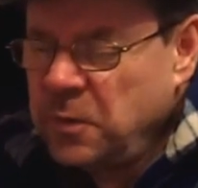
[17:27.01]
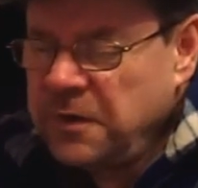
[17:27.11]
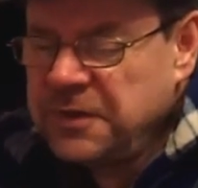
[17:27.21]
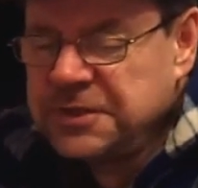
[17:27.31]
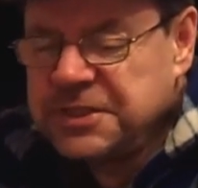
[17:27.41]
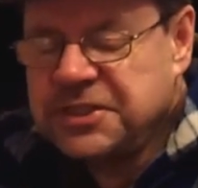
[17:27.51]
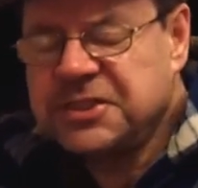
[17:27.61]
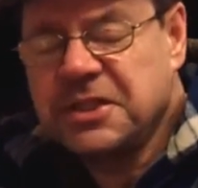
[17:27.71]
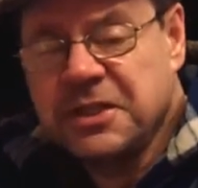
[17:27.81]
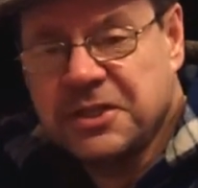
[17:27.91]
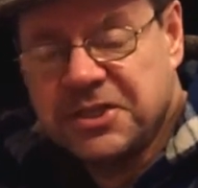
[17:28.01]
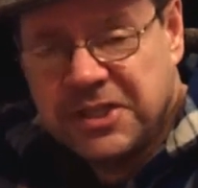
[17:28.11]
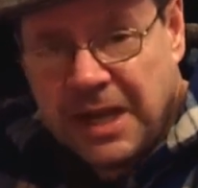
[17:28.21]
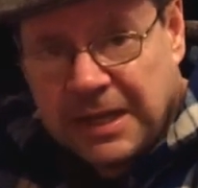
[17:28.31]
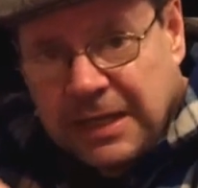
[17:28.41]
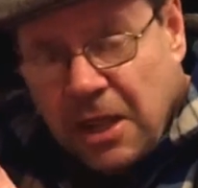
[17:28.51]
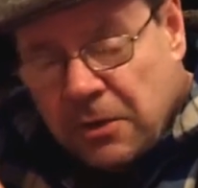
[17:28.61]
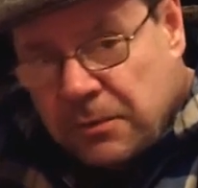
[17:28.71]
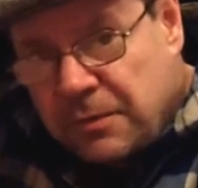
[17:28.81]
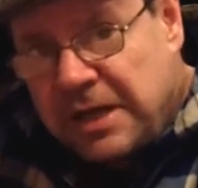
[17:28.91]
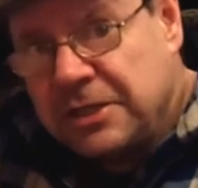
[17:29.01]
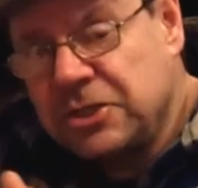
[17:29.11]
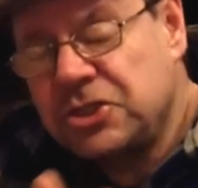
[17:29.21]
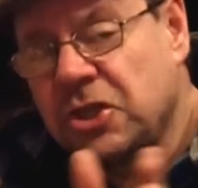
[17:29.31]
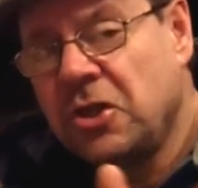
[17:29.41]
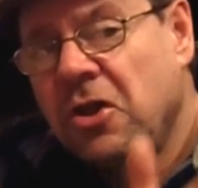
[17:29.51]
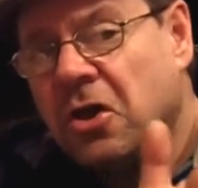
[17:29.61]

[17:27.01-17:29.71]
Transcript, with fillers: where they're, dis- they're selling a range